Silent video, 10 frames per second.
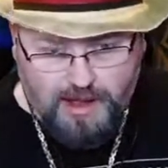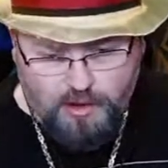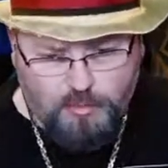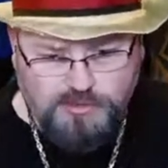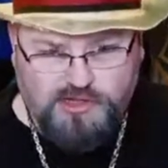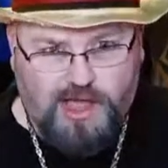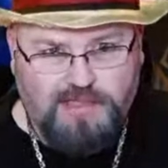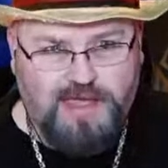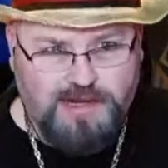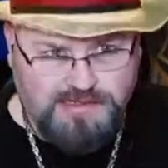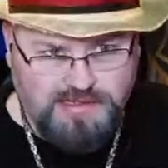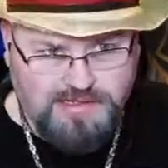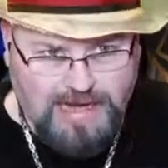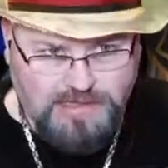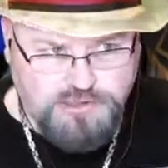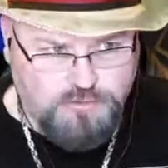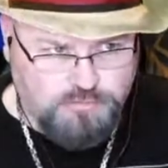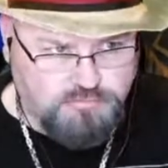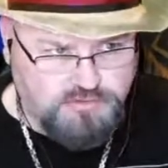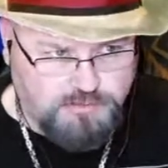I almost got that as a
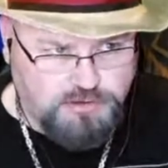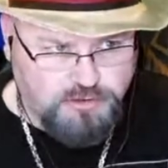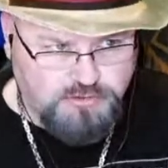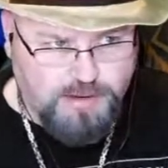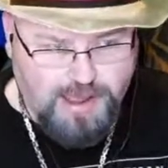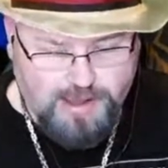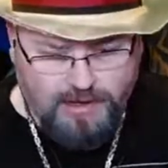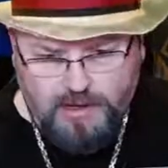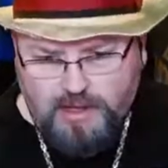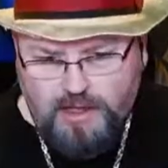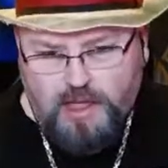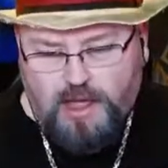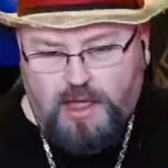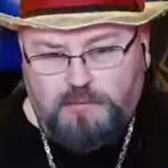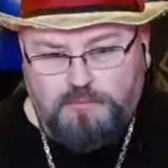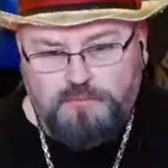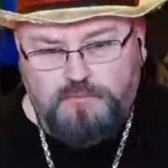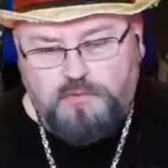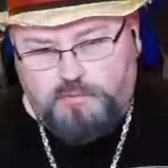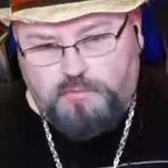tattoo some years back.
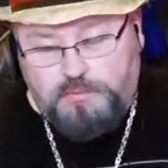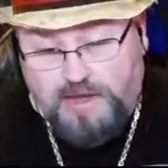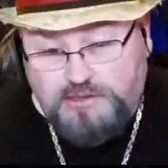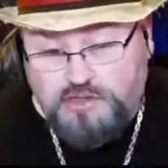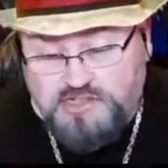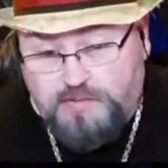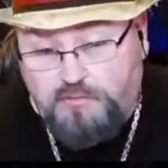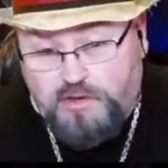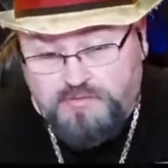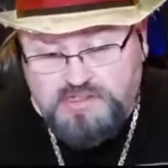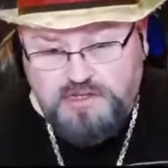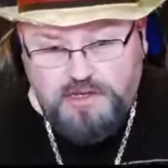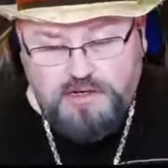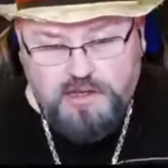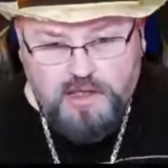Actually, several of us did,